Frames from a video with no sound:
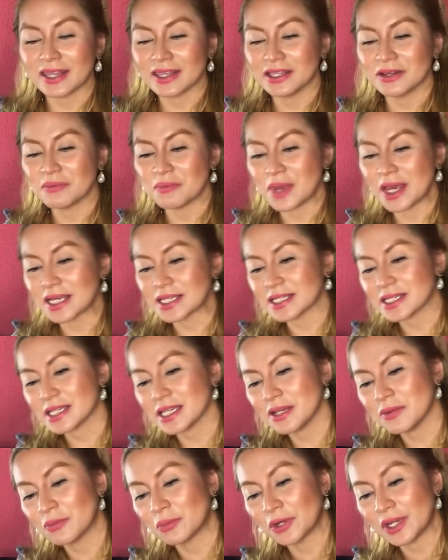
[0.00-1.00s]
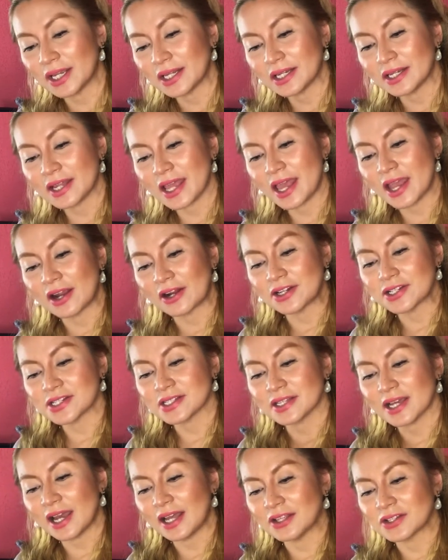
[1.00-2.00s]
The messy braided
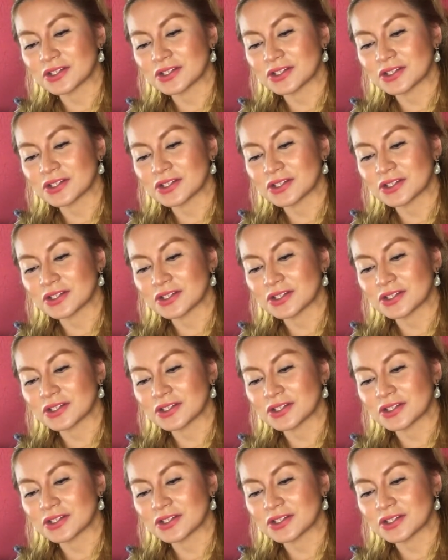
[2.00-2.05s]
hairstyle.